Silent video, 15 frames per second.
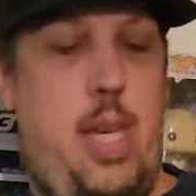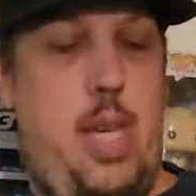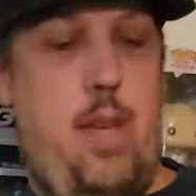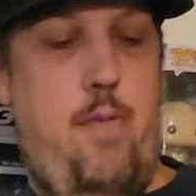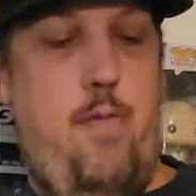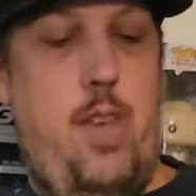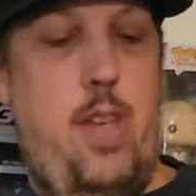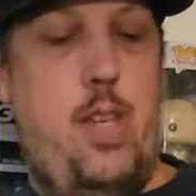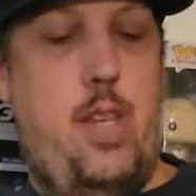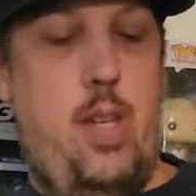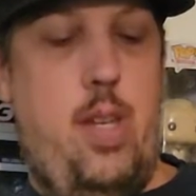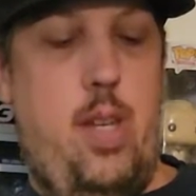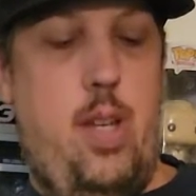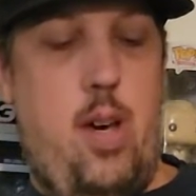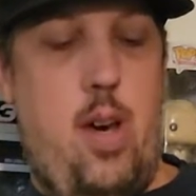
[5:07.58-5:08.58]
and
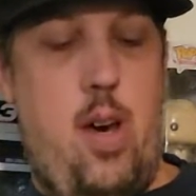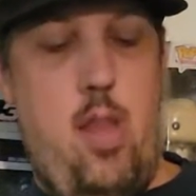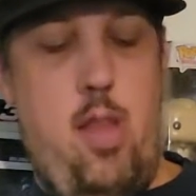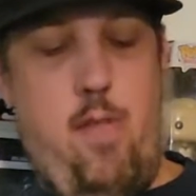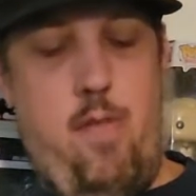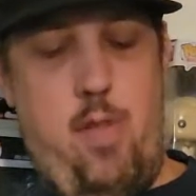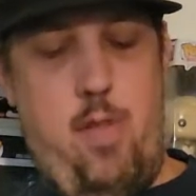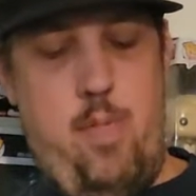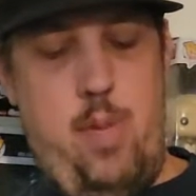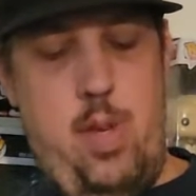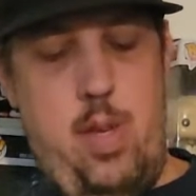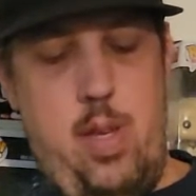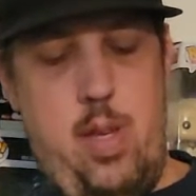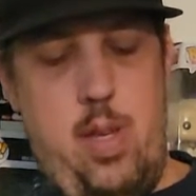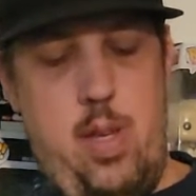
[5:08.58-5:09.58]
vision, and all of
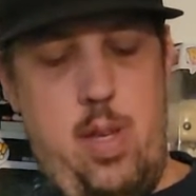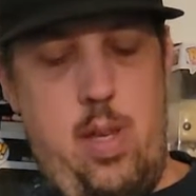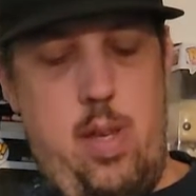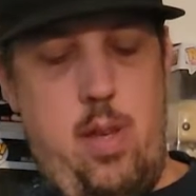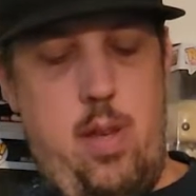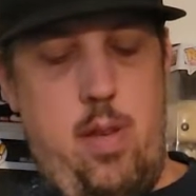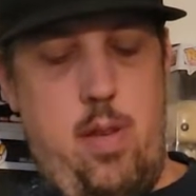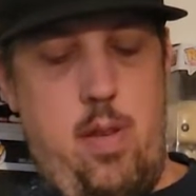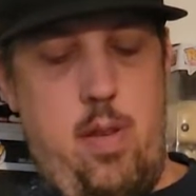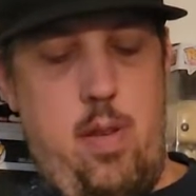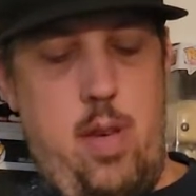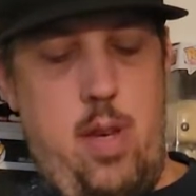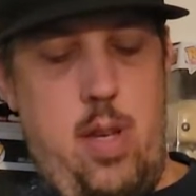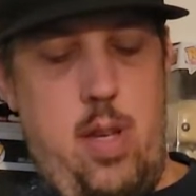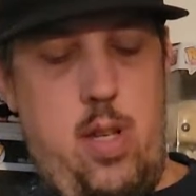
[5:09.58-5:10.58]
them
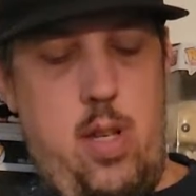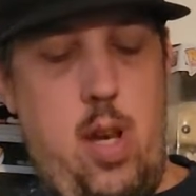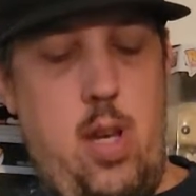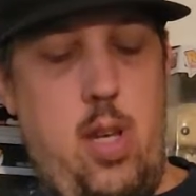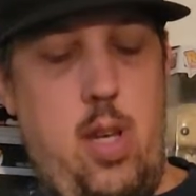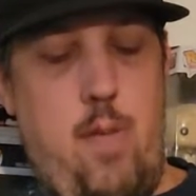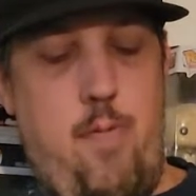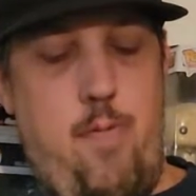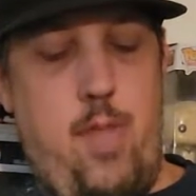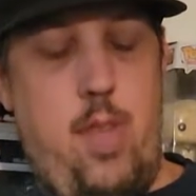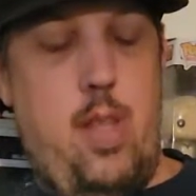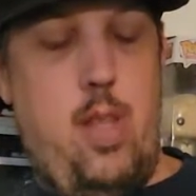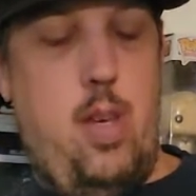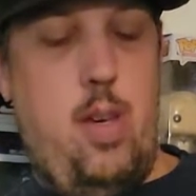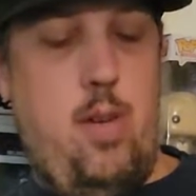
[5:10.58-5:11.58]
uh, charging up for
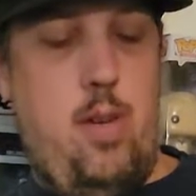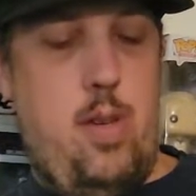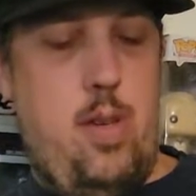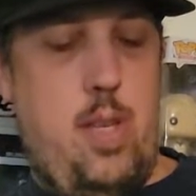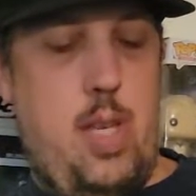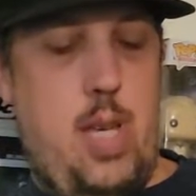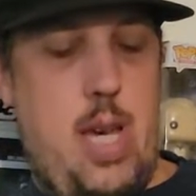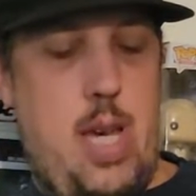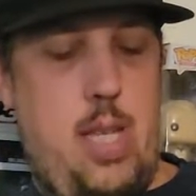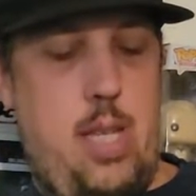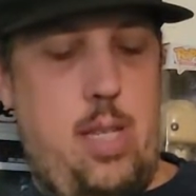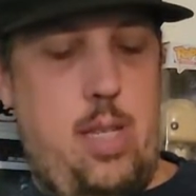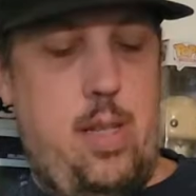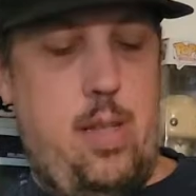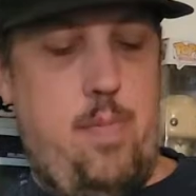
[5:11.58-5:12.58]
the glow, guys.
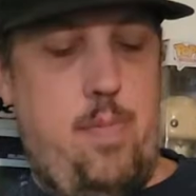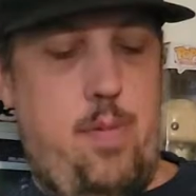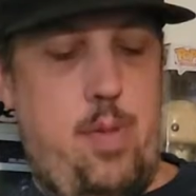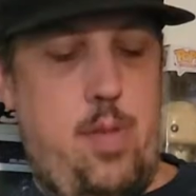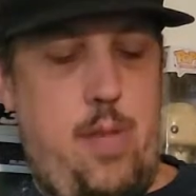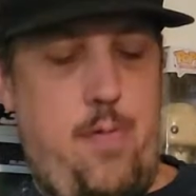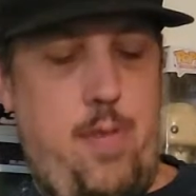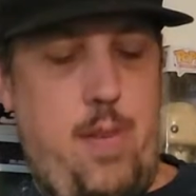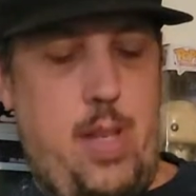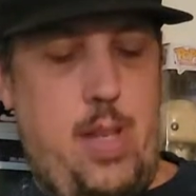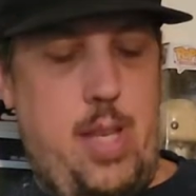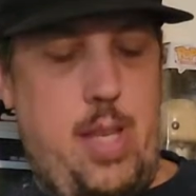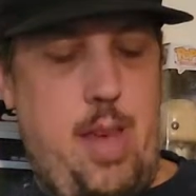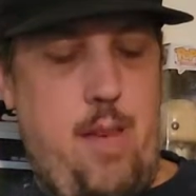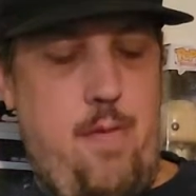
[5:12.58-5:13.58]
Um, if you want to
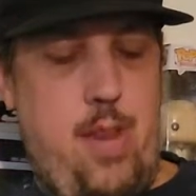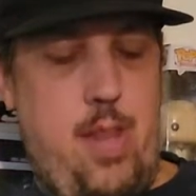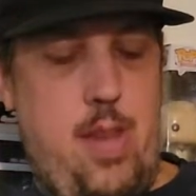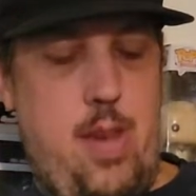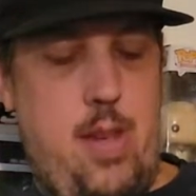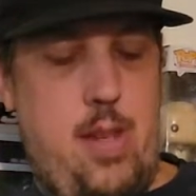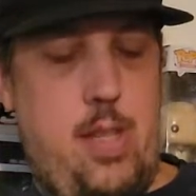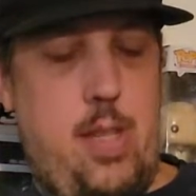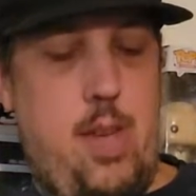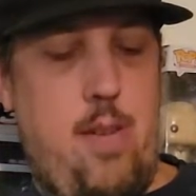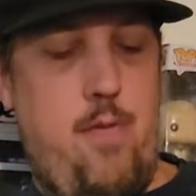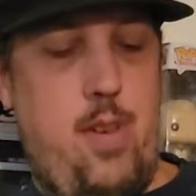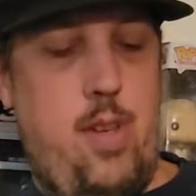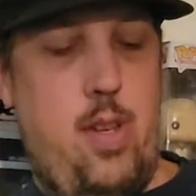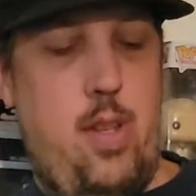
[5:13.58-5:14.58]
check that video, check out
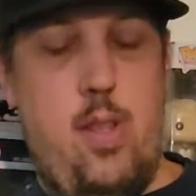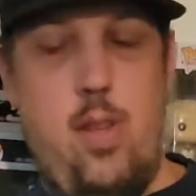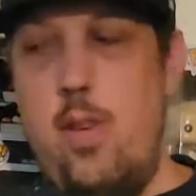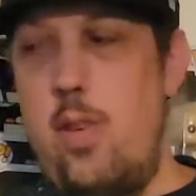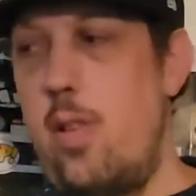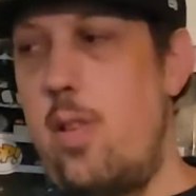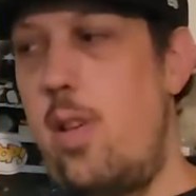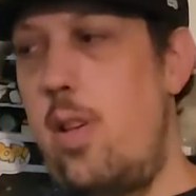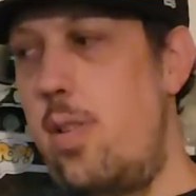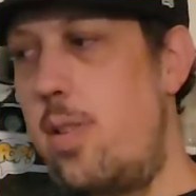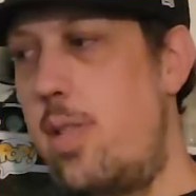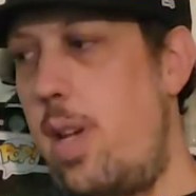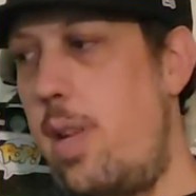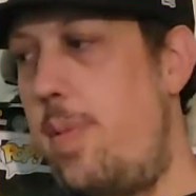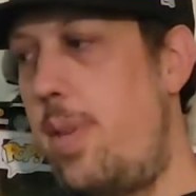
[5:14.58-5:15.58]
vision glow.
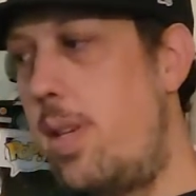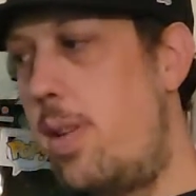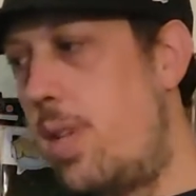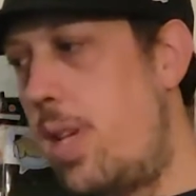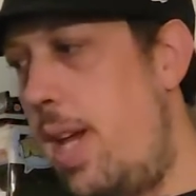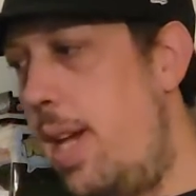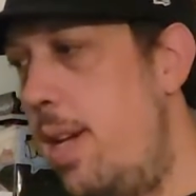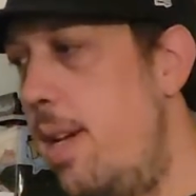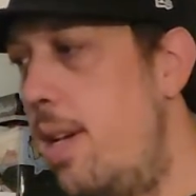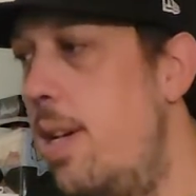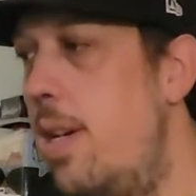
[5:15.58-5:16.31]
that will be okay.